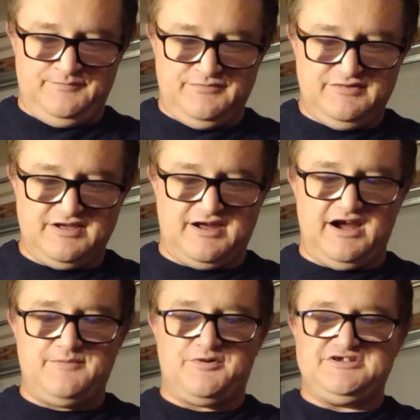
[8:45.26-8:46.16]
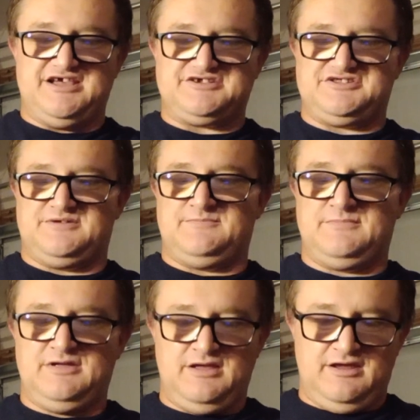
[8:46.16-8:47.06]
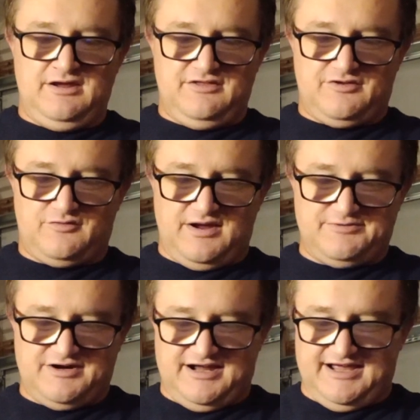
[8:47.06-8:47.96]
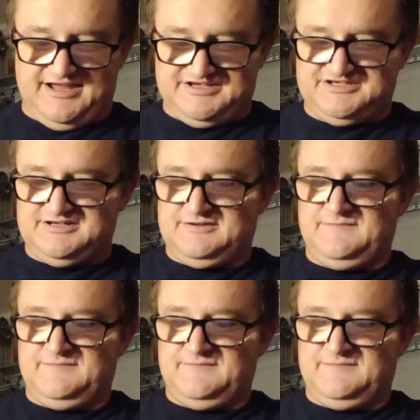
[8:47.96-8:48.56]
that kind of protects them. They're rubberized,